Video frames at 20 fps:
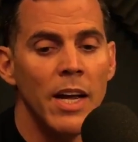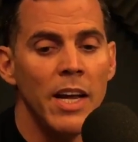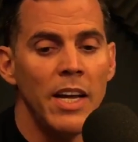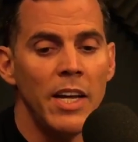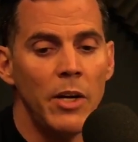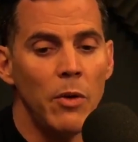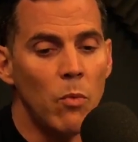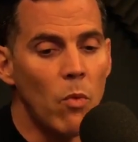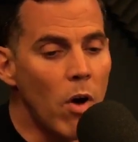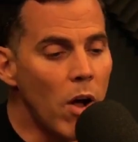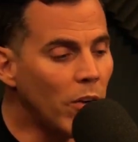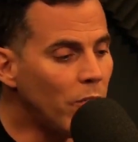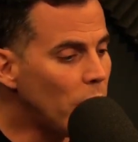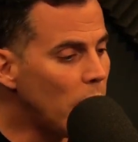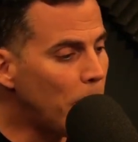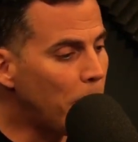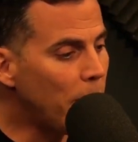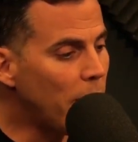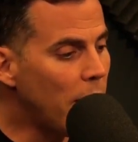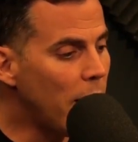He walked
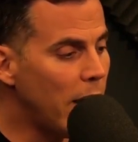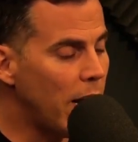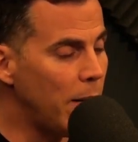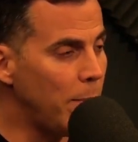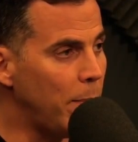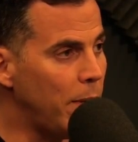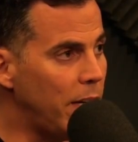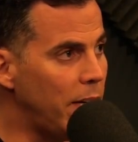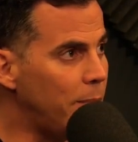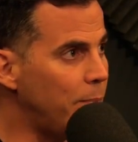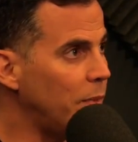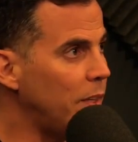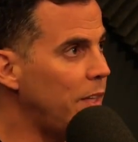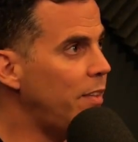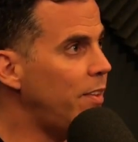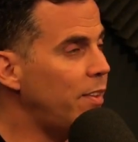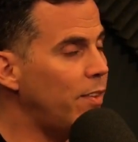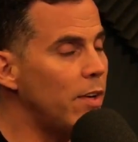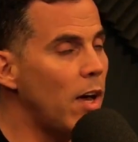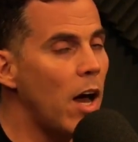right behind me. He
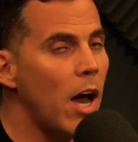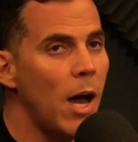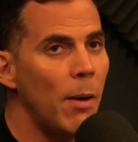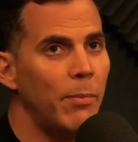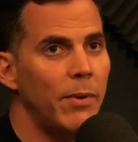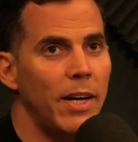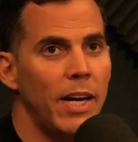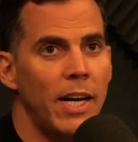stopped,